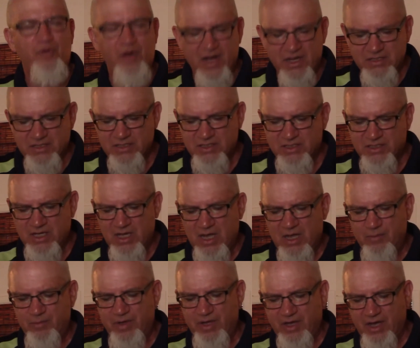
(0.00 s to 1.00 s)
presence
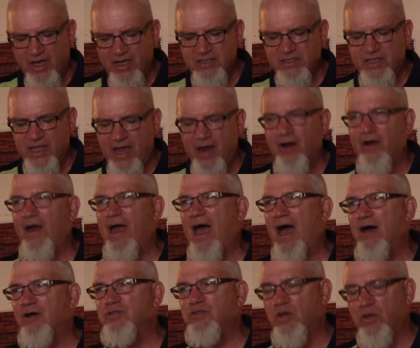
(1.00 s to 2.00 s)
because they are a
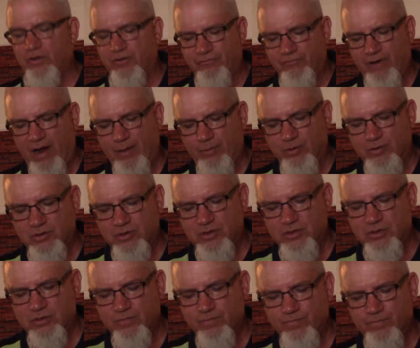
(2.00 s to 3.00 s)
household of rebels.
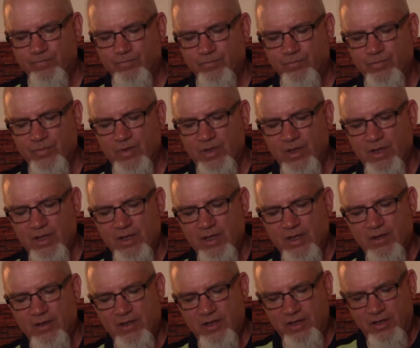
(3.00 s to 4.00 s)

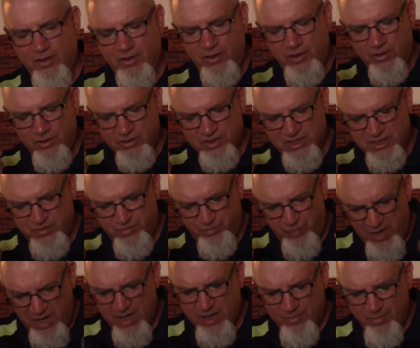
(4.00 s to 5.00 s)
You, will
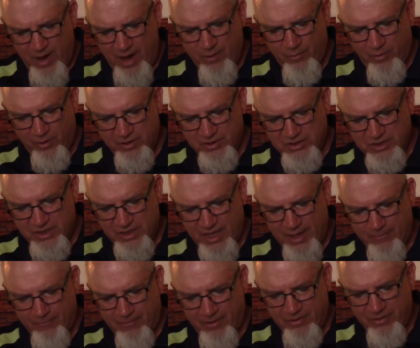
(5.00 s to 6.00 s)
speak my word to
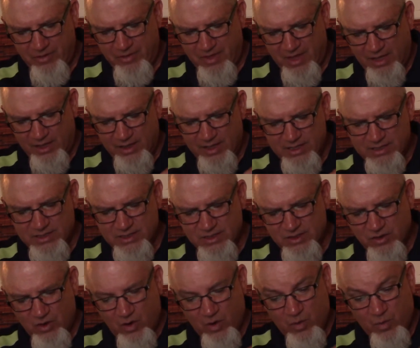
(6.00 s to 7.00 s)
them whether they
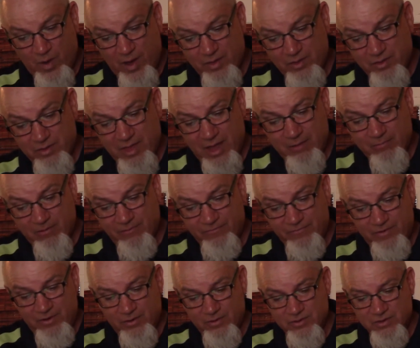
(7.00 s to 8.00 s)
listen or whether they
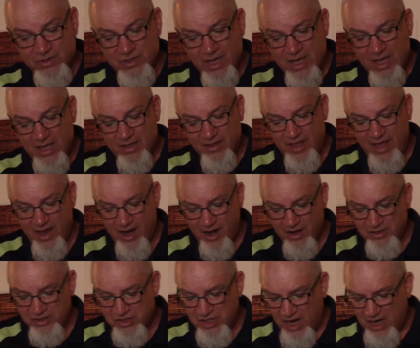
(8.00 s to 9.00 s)
refuse. They
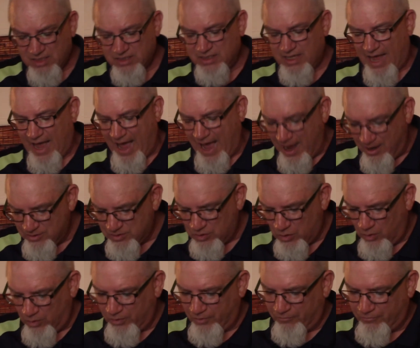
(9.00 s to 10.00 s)
are just a
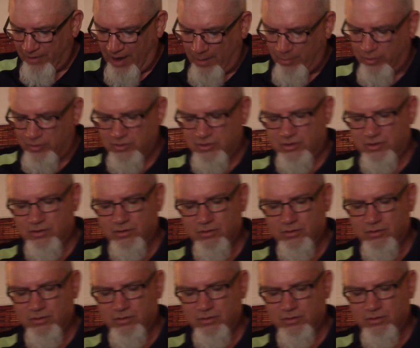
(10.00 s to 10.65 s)
household of rebels.